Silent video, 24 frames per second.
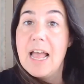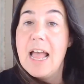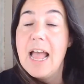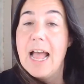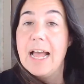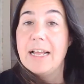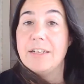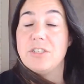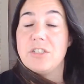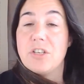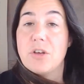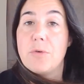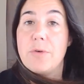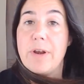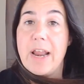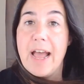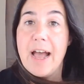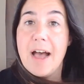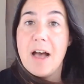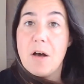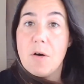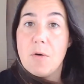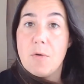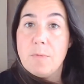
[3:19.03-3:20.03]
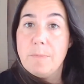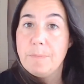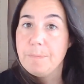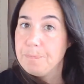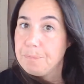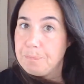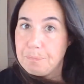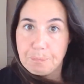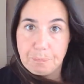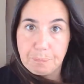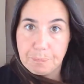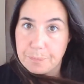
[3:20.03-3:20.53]
And so now,
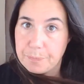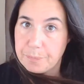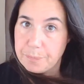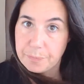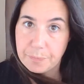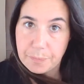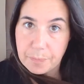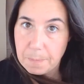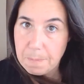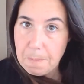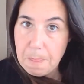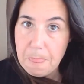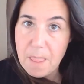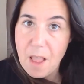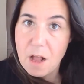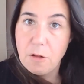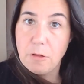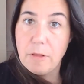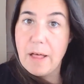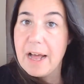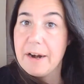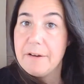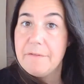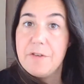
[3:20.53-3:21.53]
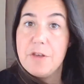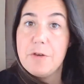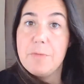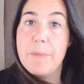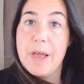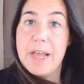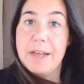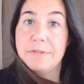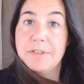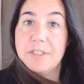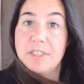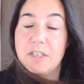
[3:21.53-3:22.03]
a lot of you
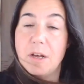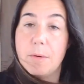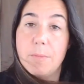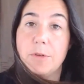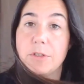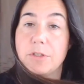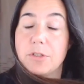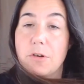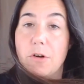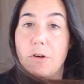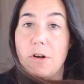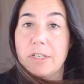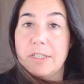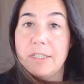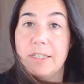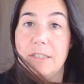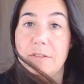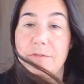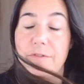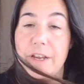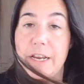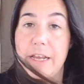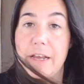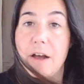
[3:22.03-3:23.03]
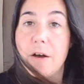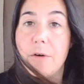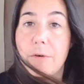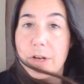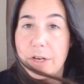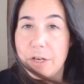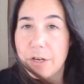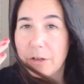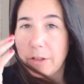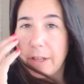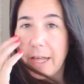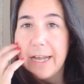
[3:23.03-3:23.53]
may have stumbled across this video
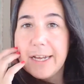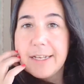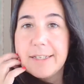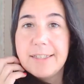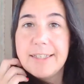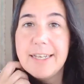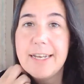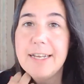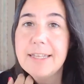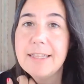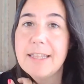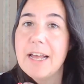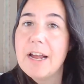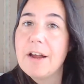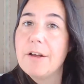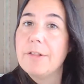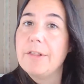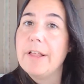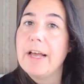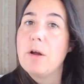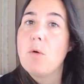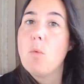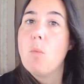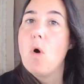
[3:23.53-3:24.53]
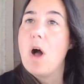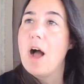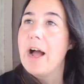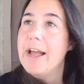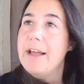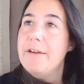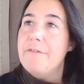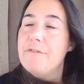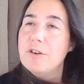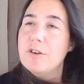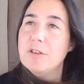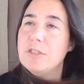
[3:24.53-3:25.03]
and you're like sitting there like,
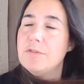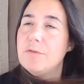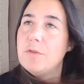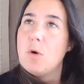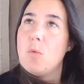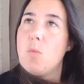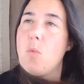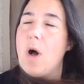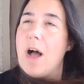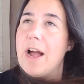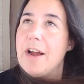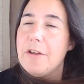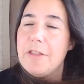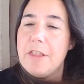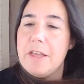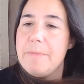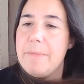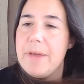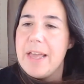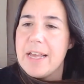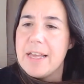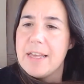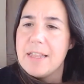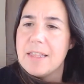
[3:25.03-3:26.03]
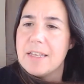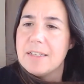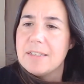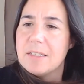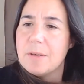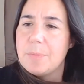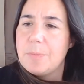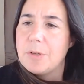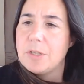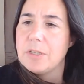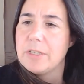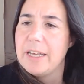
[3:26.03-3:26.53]
why? First of all, why are they making this a
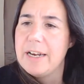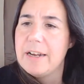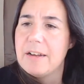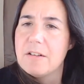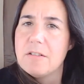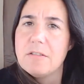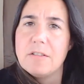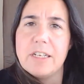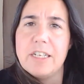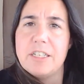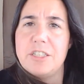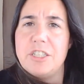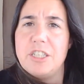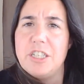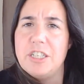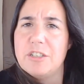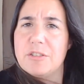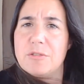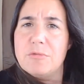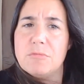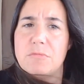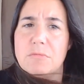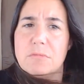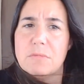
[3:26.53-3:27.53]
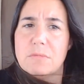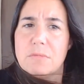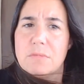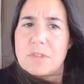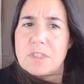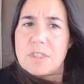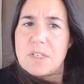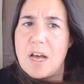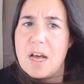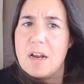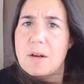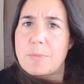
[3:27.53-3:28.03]
political issue?
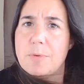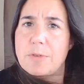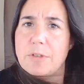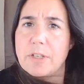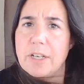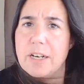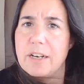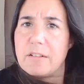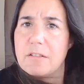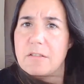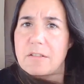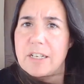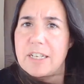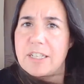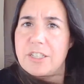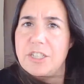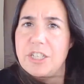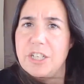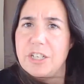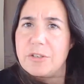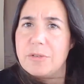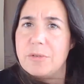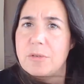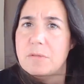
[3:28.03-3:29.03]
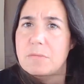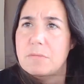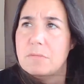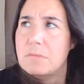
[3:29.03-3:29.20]
It's not a political issue.